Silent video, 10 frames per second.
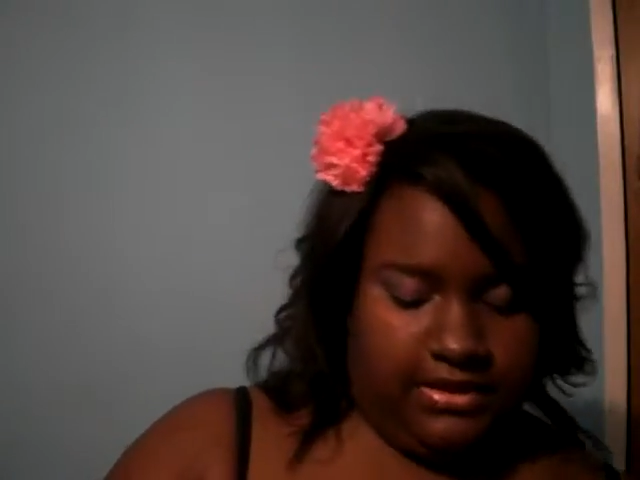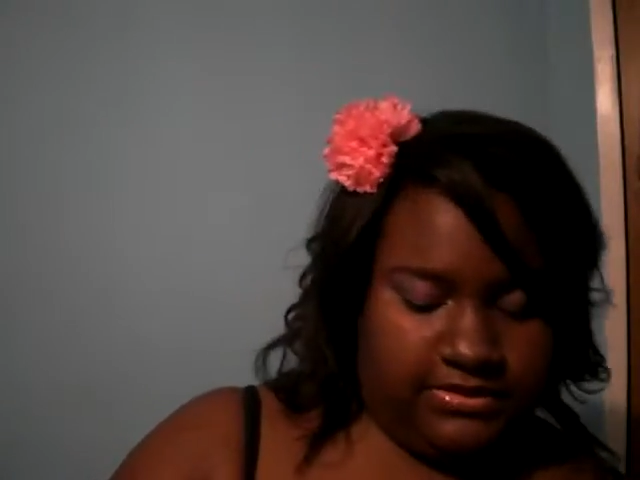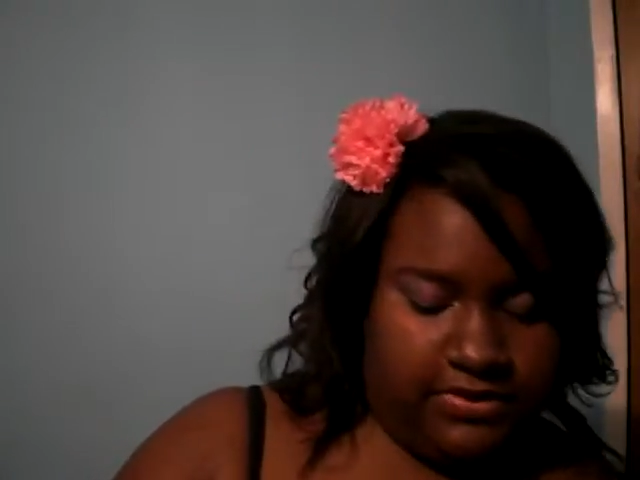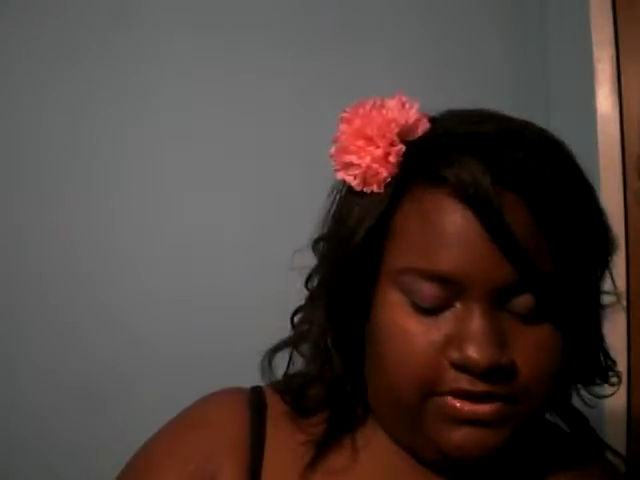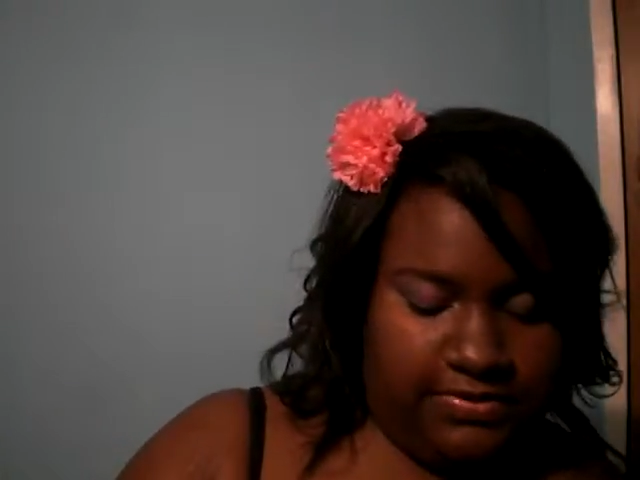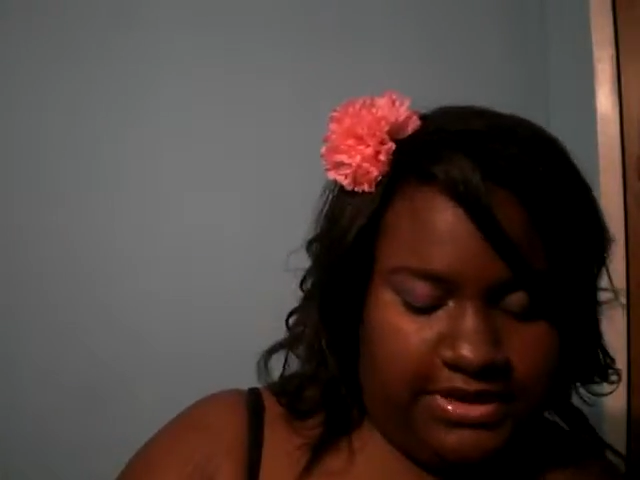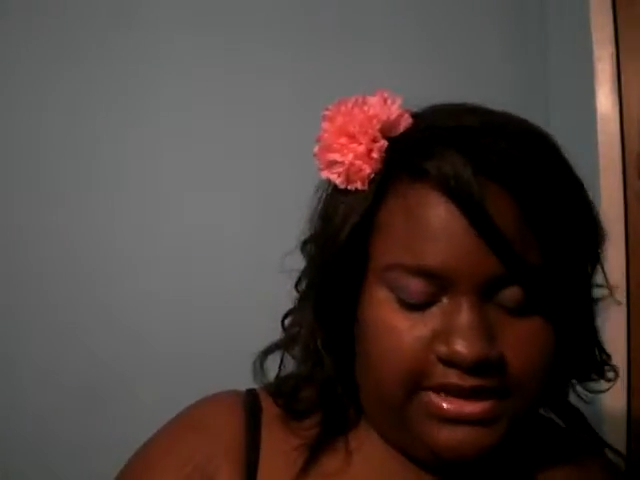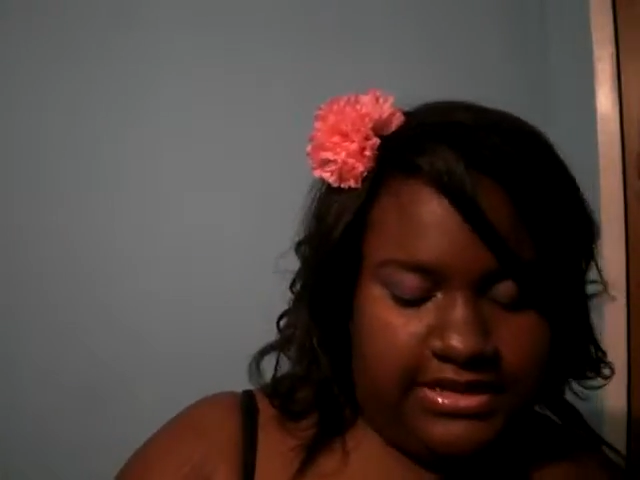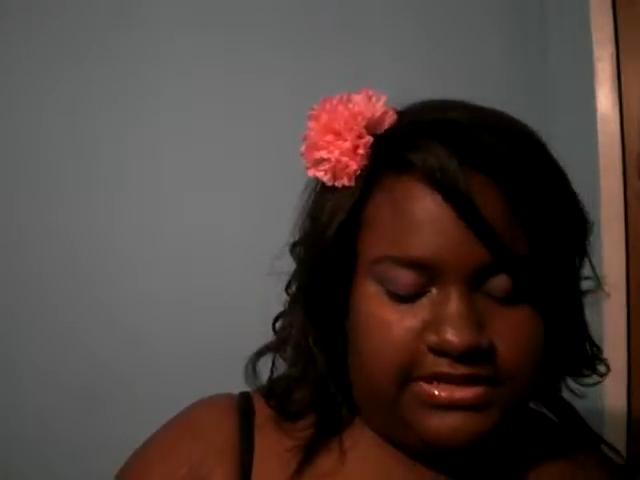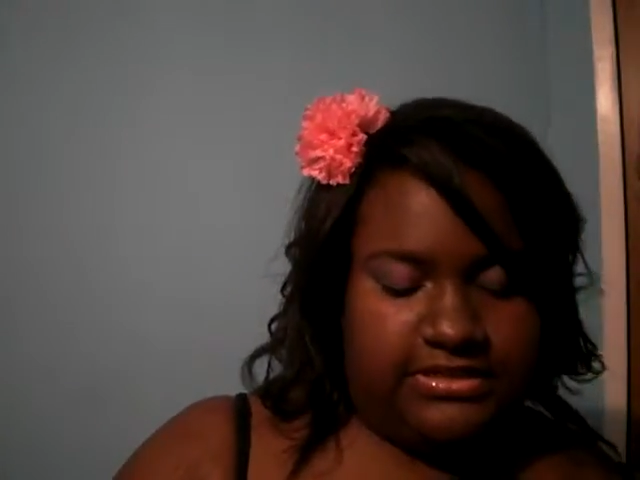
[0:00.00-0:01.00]
is going to be
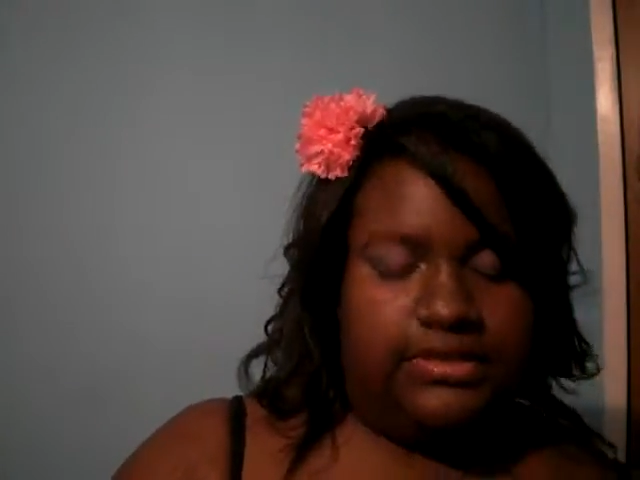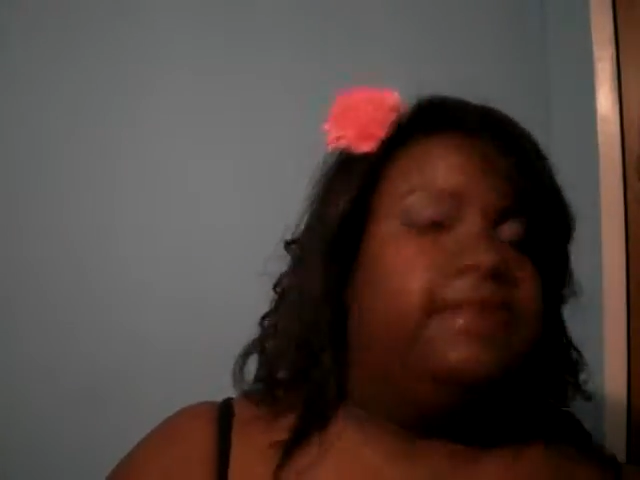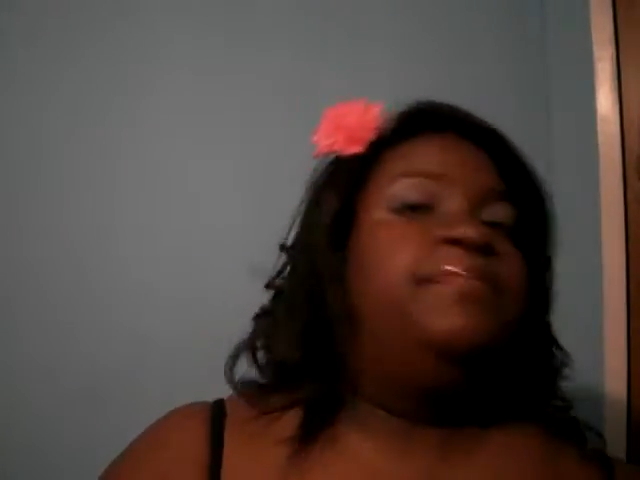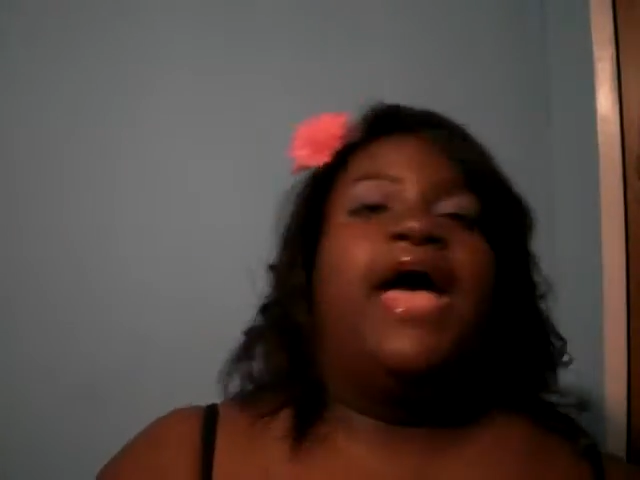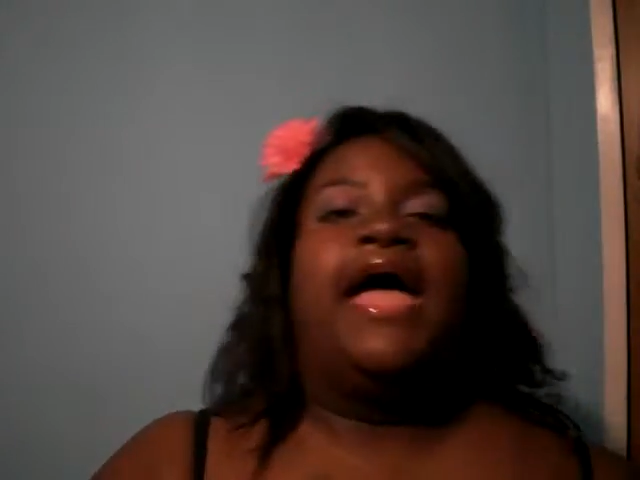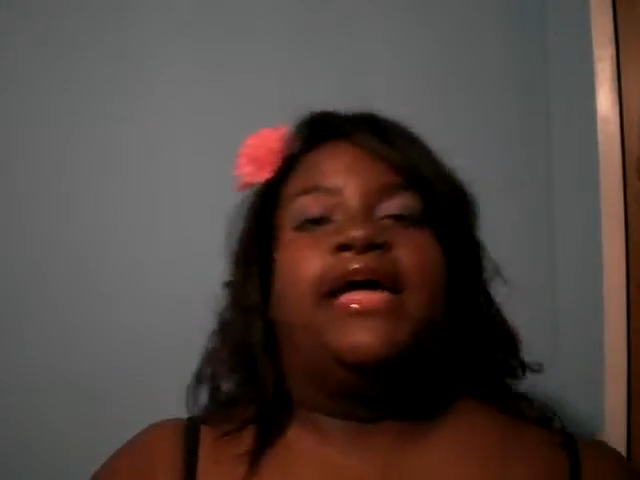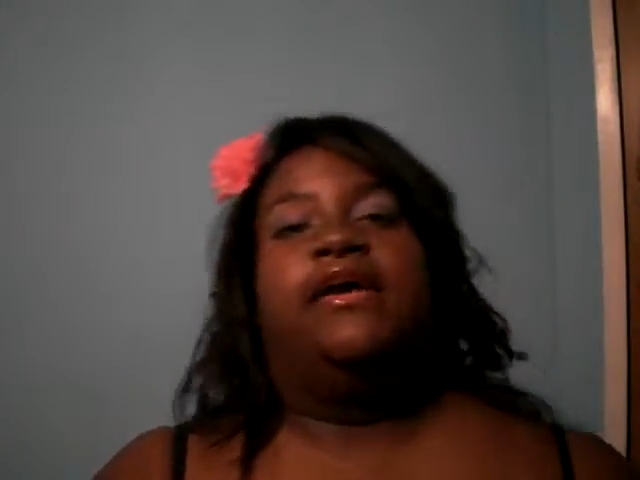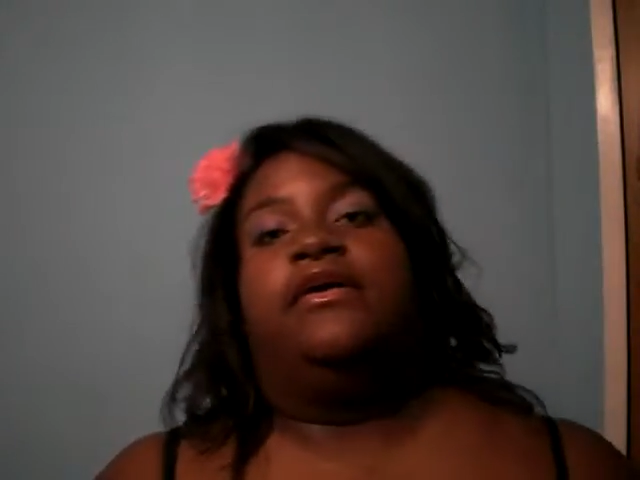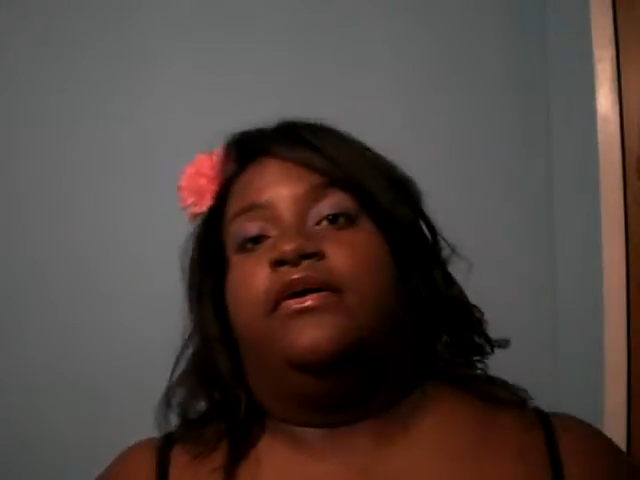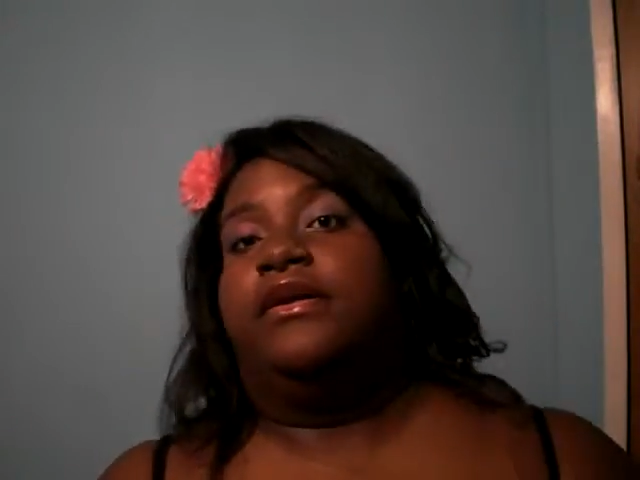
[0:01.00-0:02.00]
is
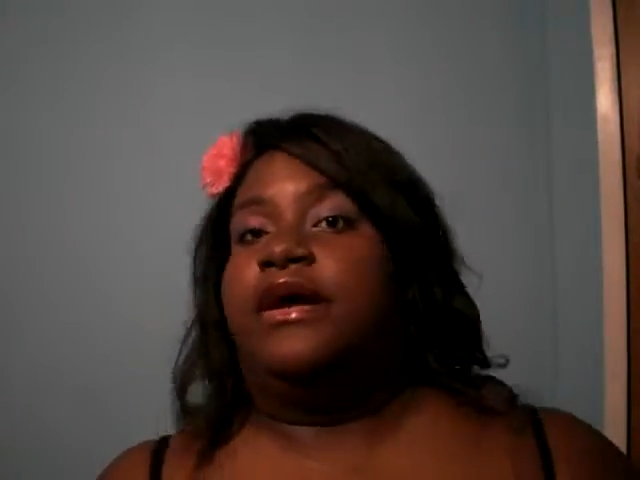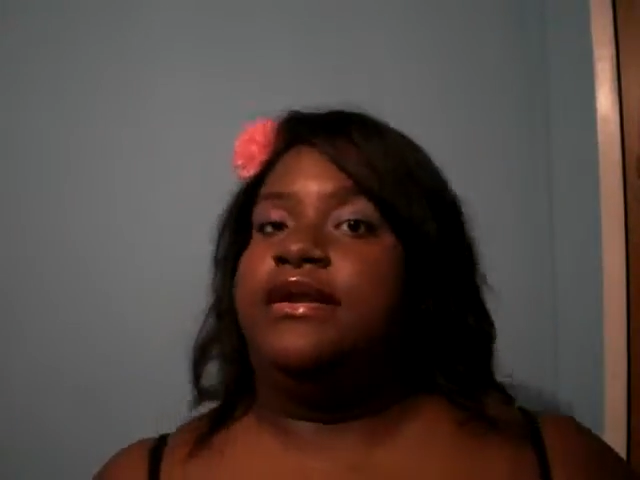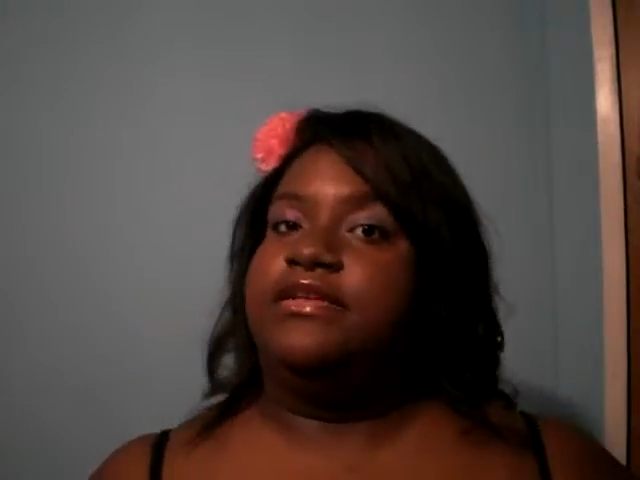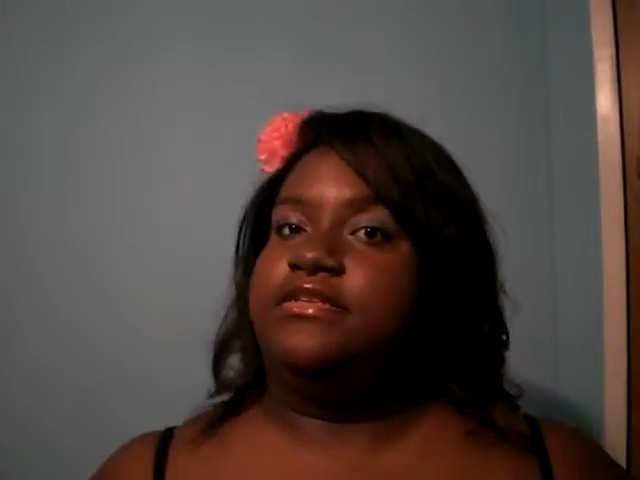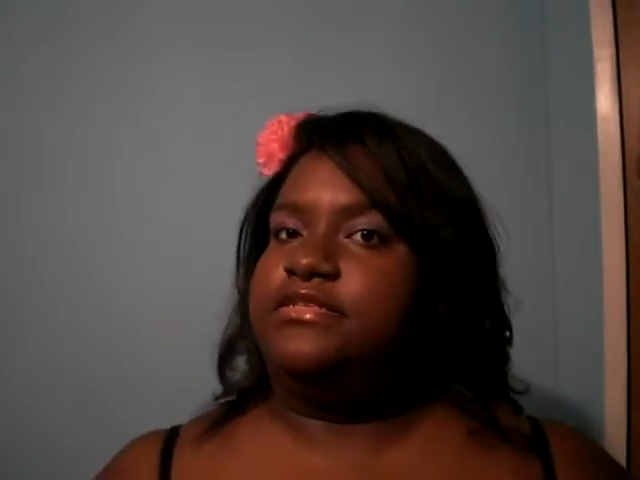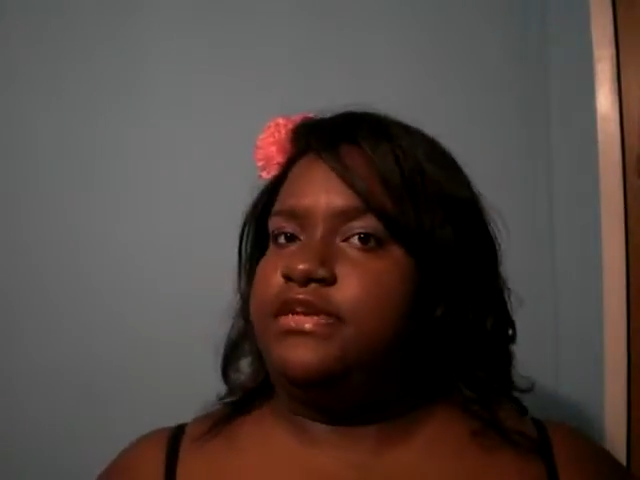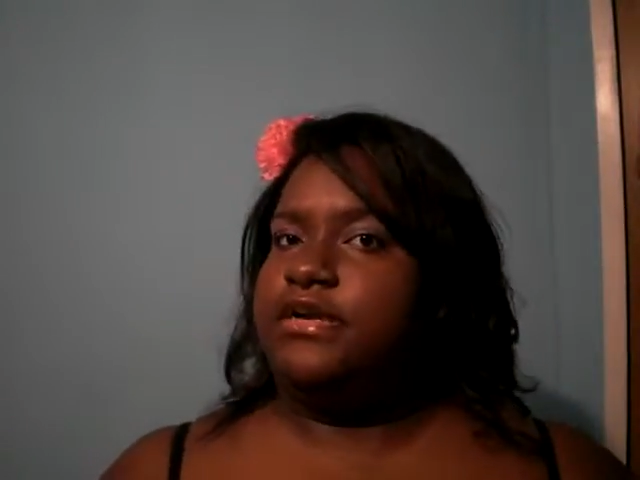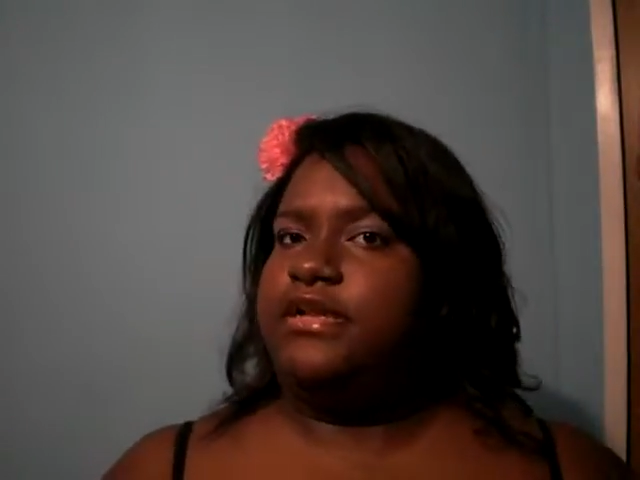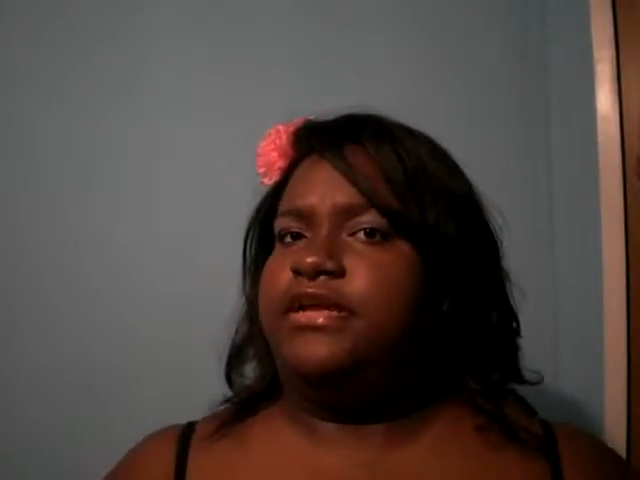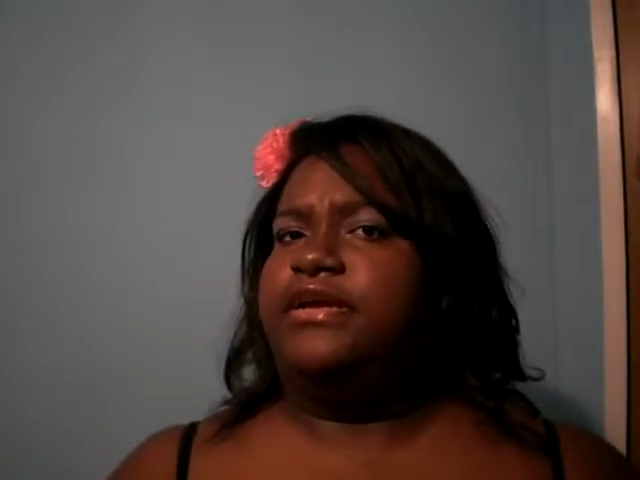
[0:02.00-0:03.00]
packing it on, not
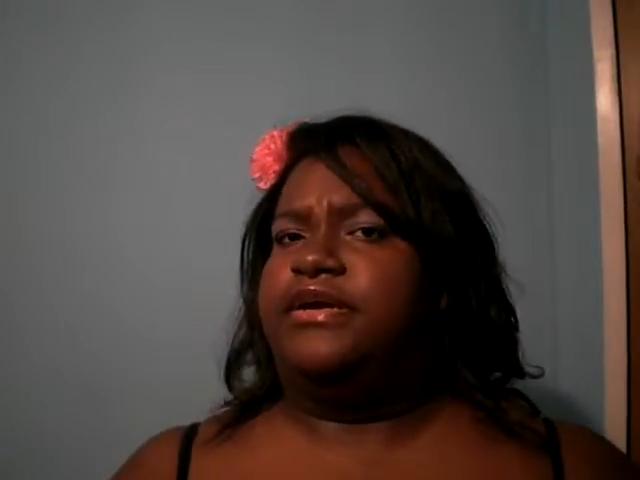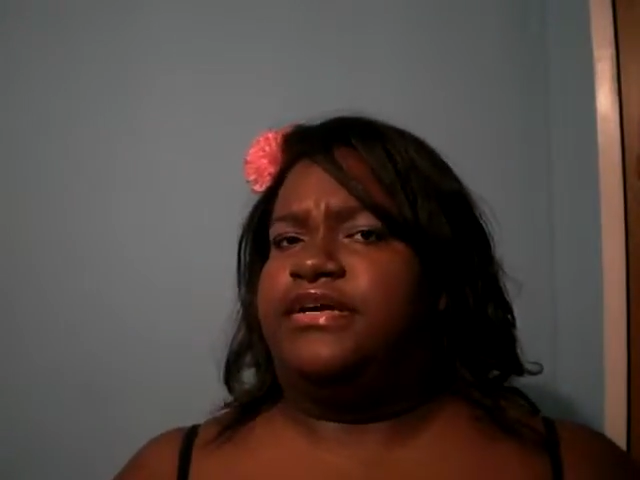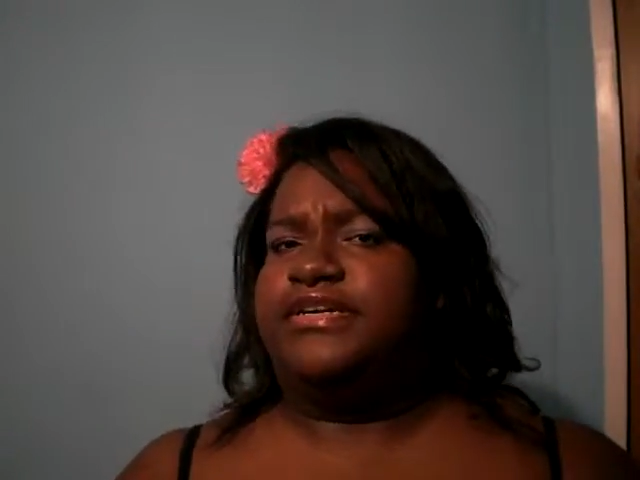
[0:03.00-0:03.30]
necessarily